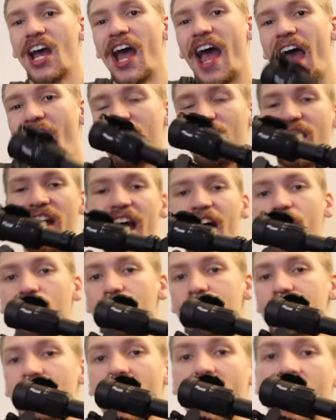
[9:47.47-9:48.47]

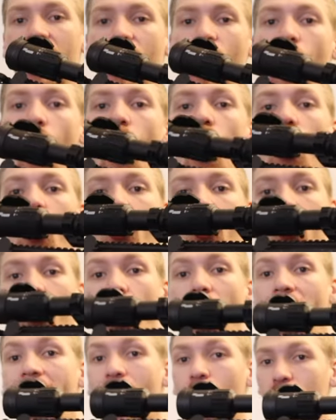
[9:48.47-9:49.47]
FALs are
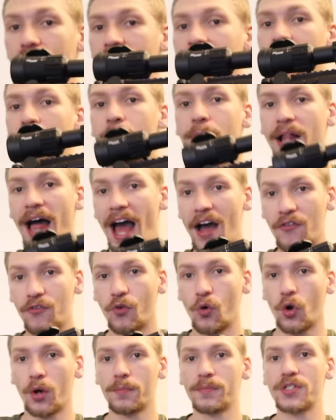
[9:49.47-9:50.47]
outdated
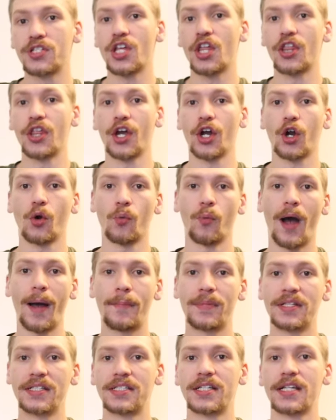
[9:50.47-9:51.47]
platforms, their
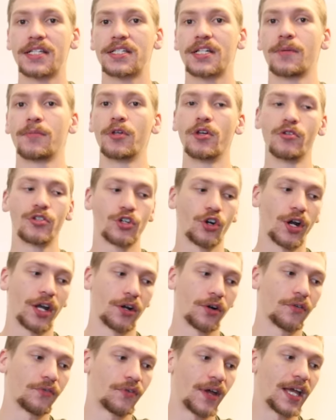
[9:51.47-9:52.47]
weapon system user
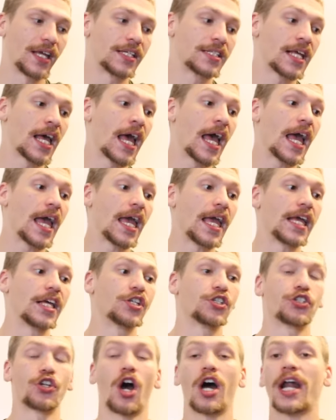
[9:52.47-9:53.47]
interface
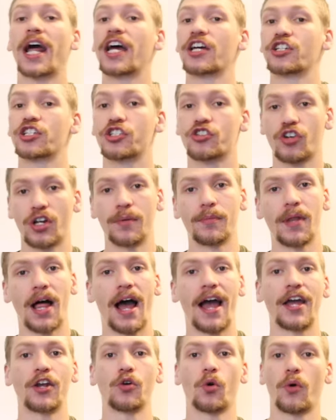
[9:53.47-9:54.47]
is not as
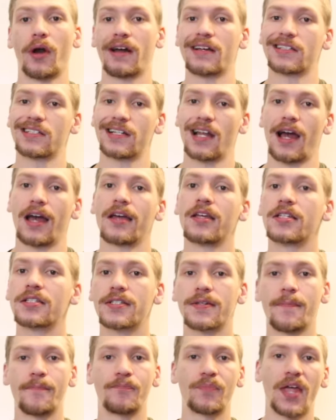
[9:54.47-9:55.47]
streamlined or as
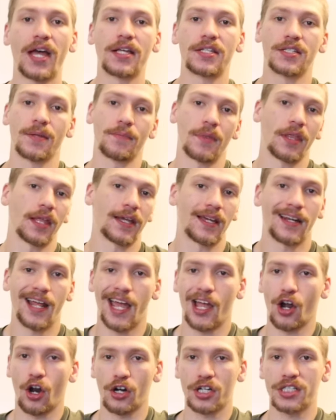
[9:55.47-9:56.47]
nice as something like an
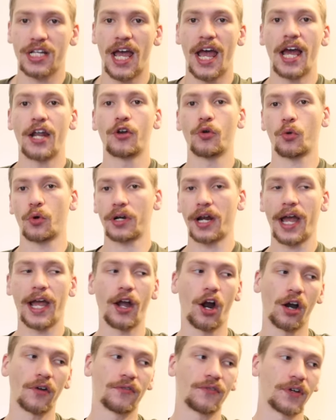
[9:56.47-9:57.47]
AR-10 or
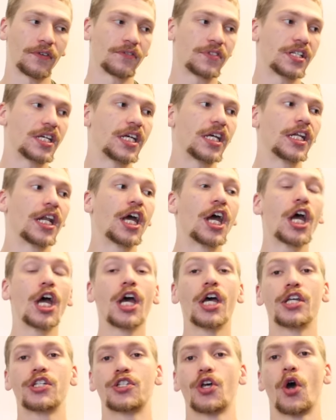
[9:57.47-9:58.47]
an AR-15.
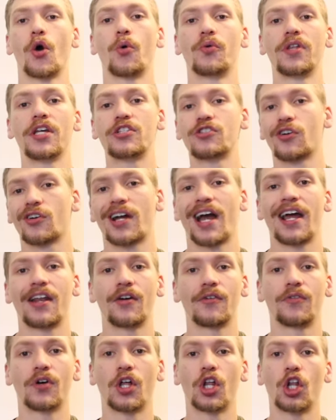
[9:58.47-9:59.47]
So these are kind
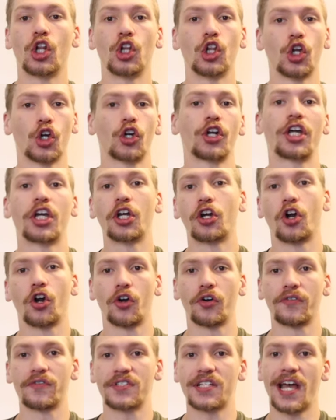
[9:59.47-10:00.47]
of learning
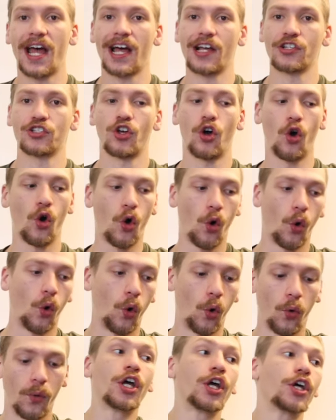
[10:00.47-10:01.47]
curves as a
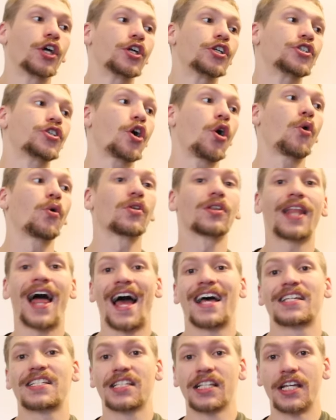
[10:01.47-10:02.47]
whole. So
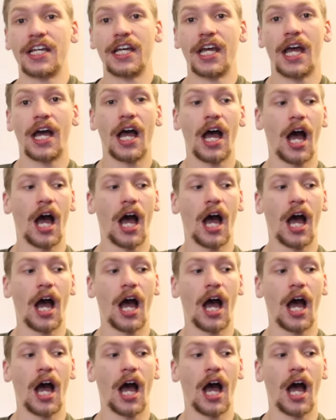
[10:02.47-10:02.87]
lastly,